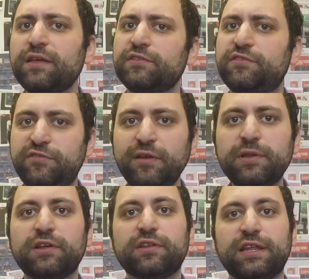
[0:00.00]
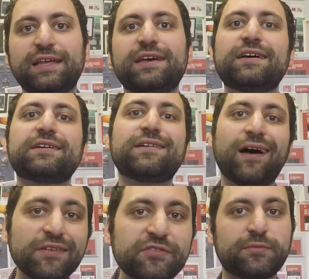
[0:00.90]
Similarly,
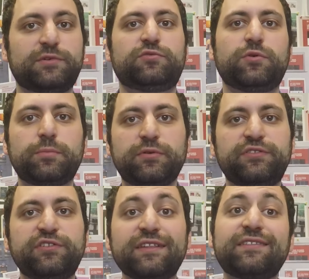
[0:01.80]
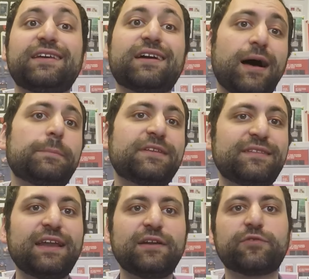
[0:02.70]
customers will appreciate seeing
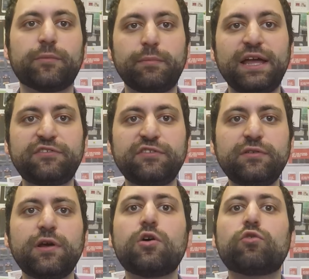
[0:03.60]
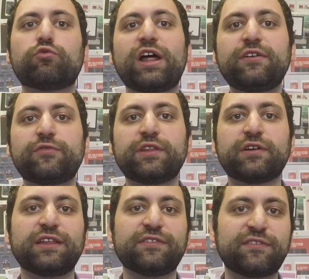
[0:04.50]
up-to-date information ready for their
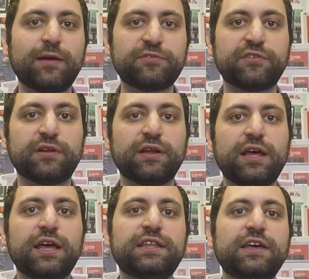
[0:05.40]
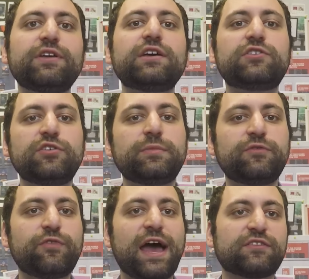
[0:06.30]
consumption, giving a human
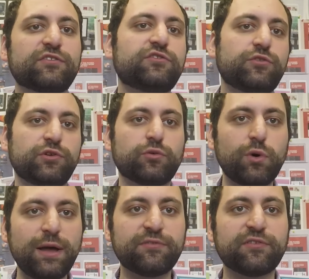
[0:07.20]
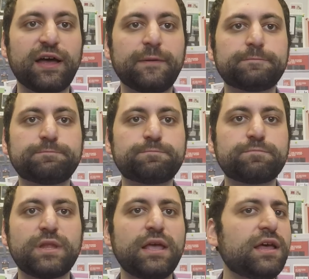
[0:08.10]
factor to your website.
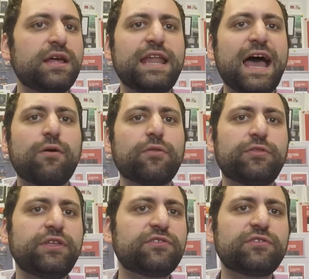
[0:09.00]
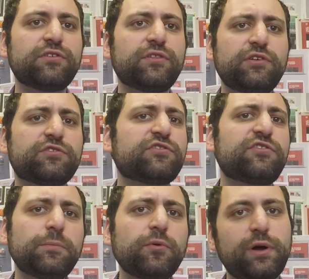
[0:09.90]
Now, there are
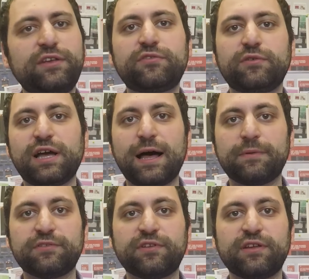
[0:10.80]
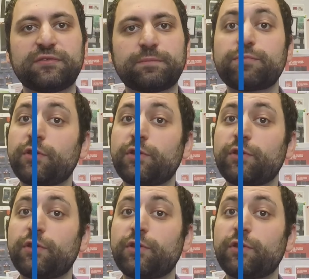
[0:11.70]
simple ways to accomplish this.